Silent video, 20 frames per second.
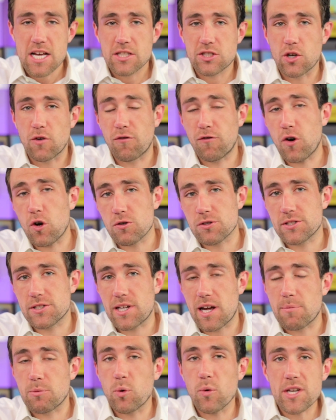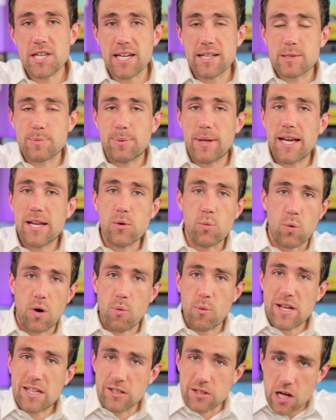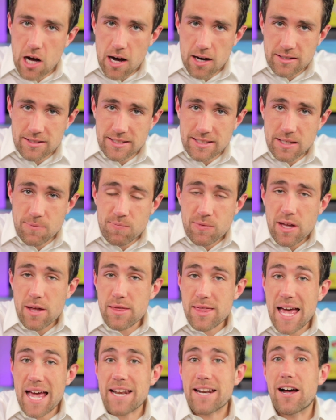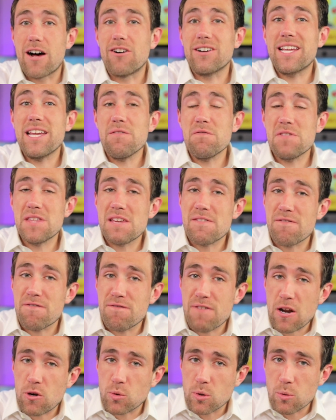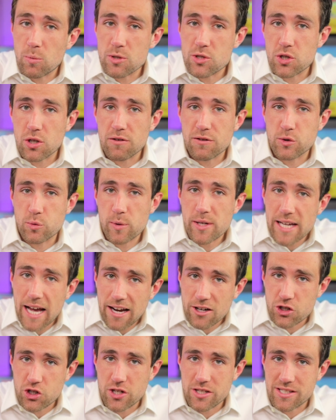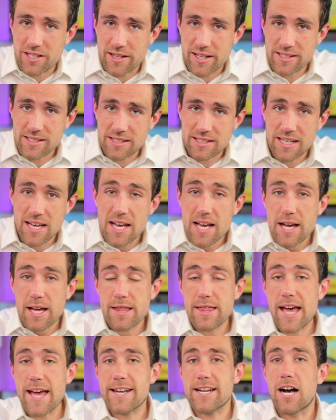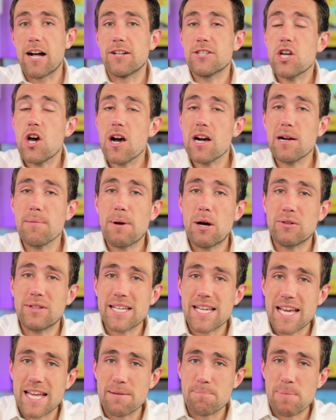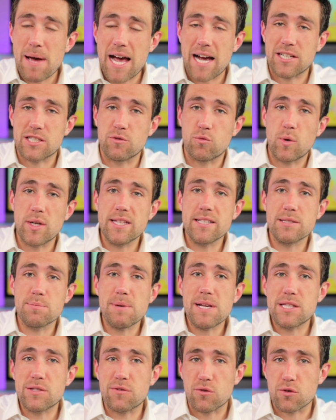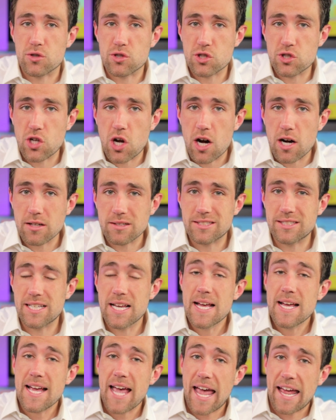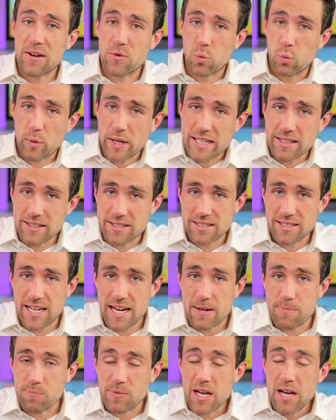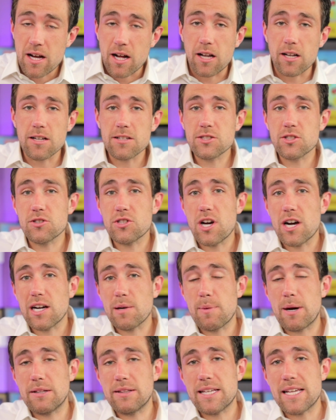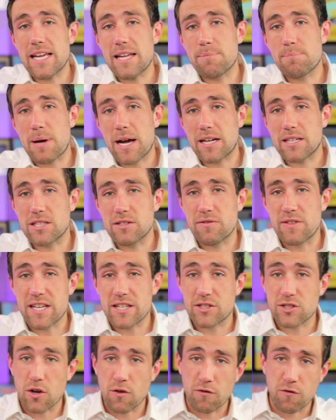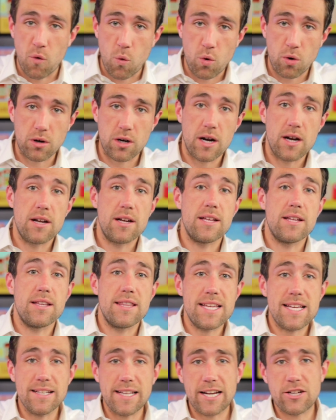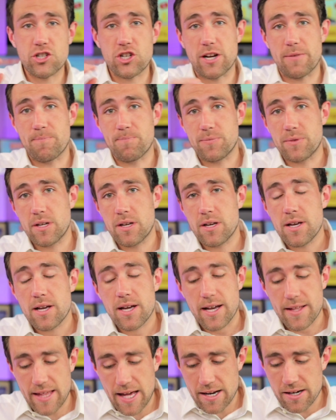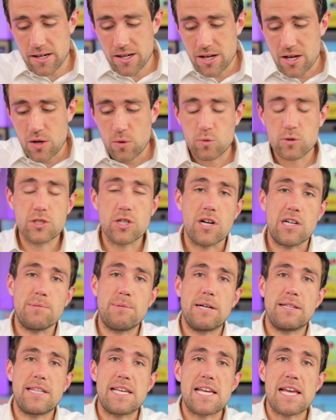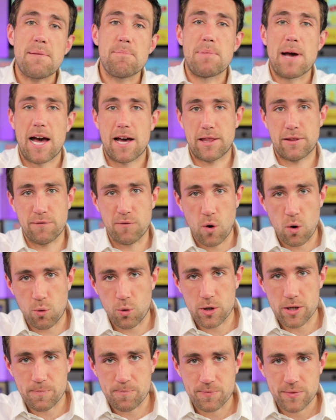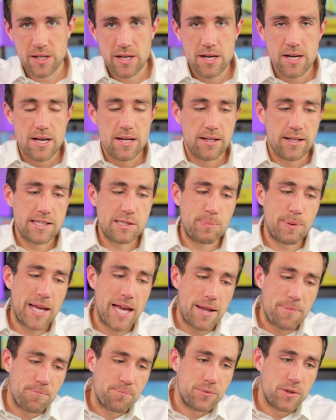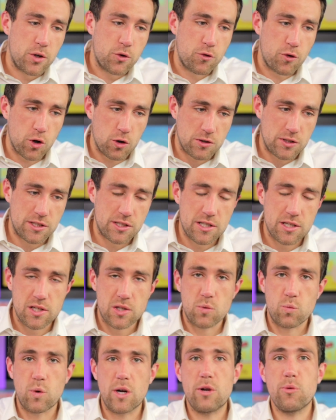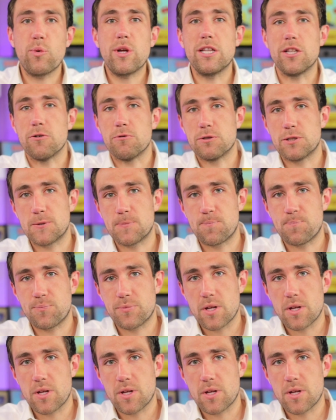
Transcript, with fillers: So first, I'm going to explain what we lost. Then I'll give the Federal Reserve's reaction to this. Then I'll talk about the impact of what this means for stocks and real estate. I'll also talk about the impact of this for the election. And then we'll talk about the path forward. Let's begin. First, what did we lose?